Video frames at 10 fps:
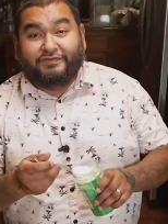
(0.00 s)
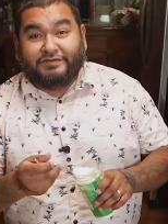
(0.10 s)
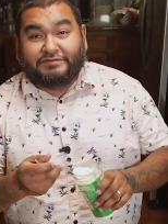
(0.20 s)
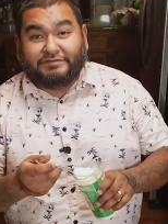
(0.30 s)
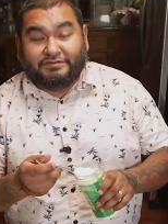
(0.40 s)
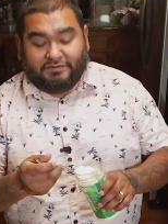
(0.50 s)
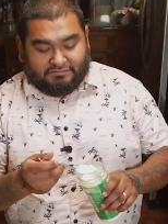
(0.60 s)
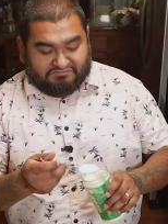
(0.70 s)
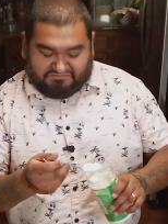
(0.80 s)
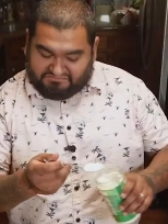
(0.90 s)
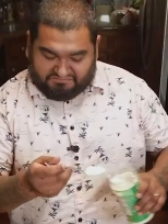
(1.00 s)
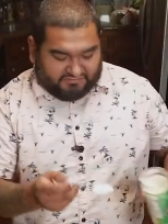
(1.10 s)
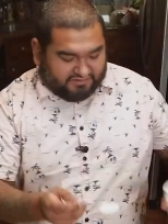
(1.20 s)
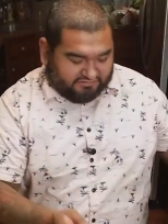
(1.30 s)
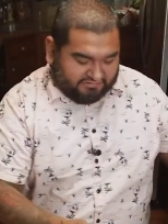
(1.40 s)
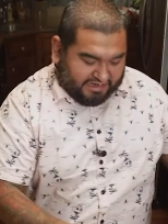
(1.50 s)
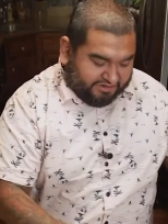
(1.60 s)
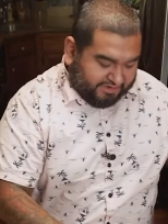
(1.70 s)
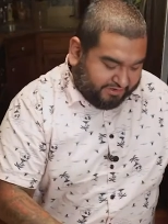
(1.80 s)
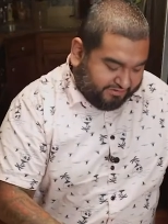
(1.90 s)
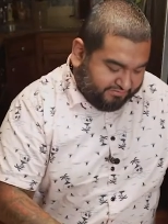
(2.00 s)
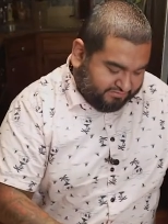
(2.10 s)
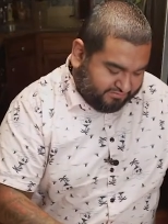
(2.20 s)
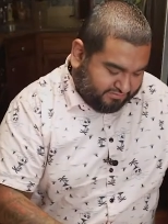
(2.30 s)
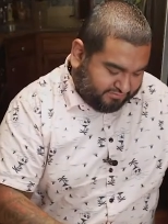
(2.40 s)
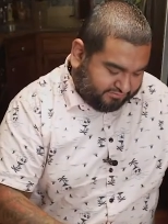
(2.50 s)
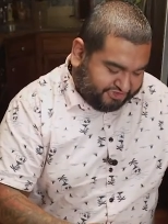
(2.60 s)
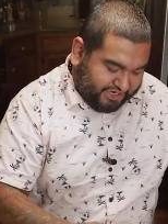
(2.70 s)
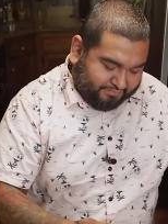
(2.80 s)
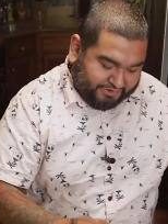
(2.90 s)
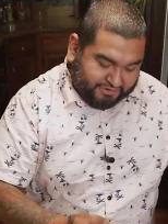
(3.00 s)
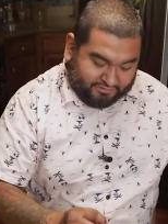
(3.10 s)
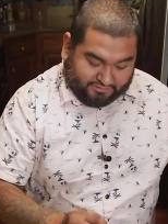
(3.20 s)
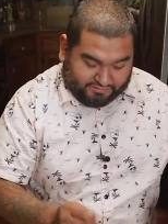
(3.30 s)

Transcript: of this. Now look at me champion.